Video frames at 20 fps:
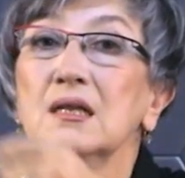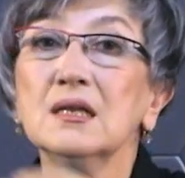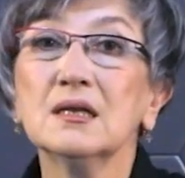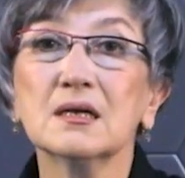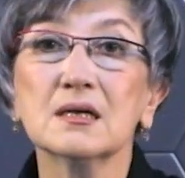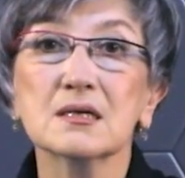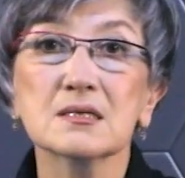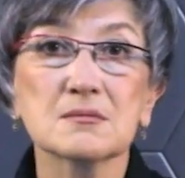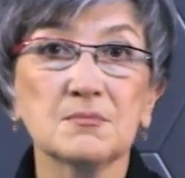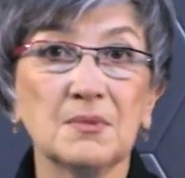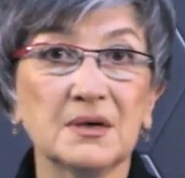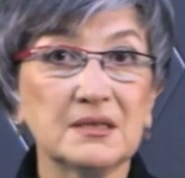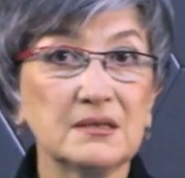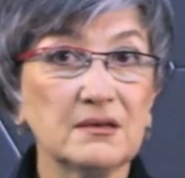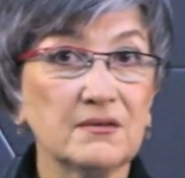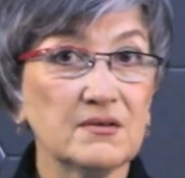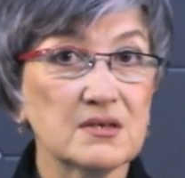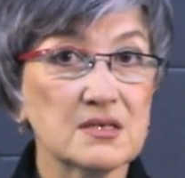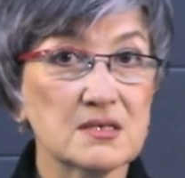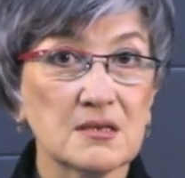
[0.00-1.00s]
look at the
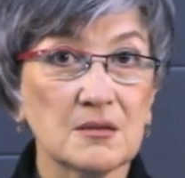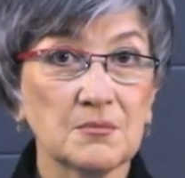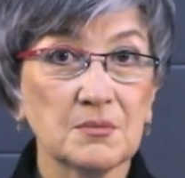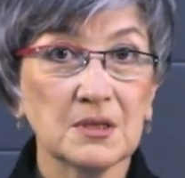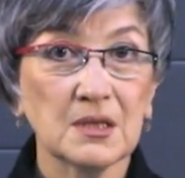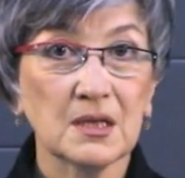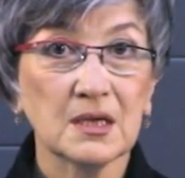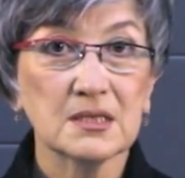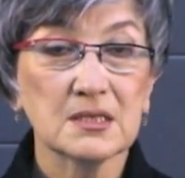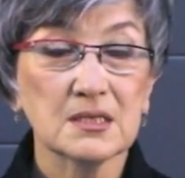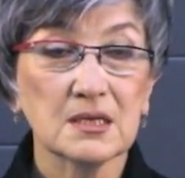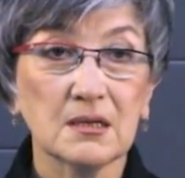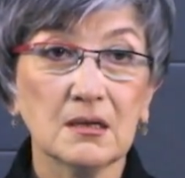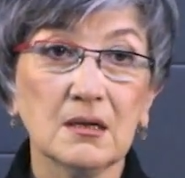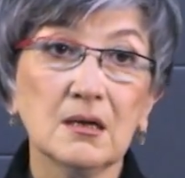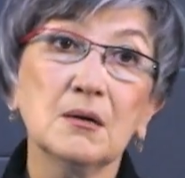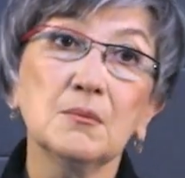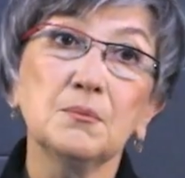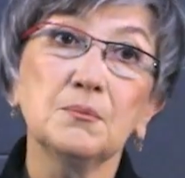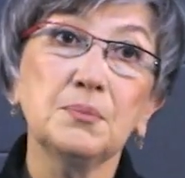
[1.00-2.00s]
denominator
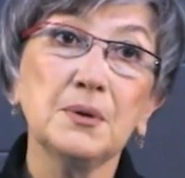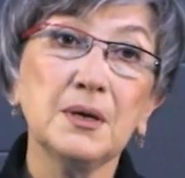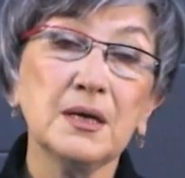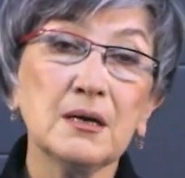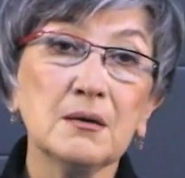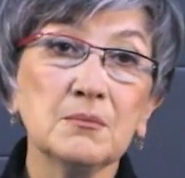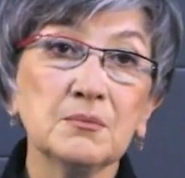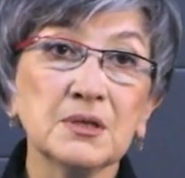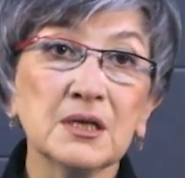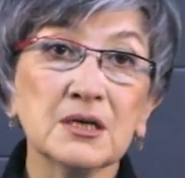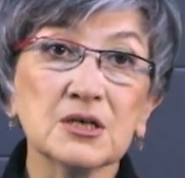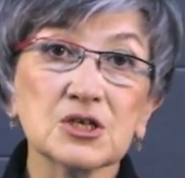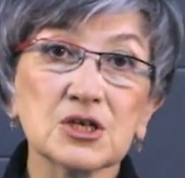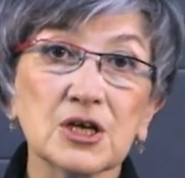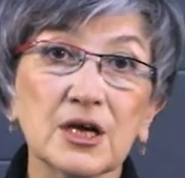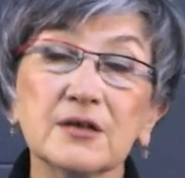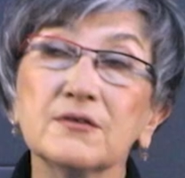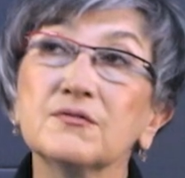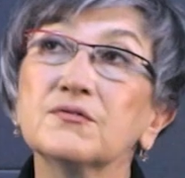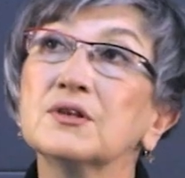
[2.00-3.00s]
separately.
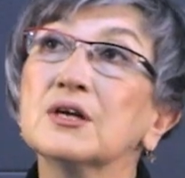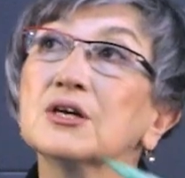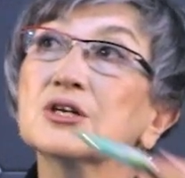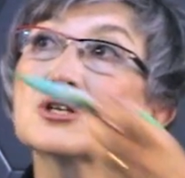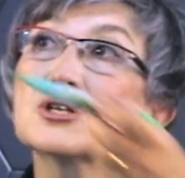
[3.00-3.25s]
Multiply in our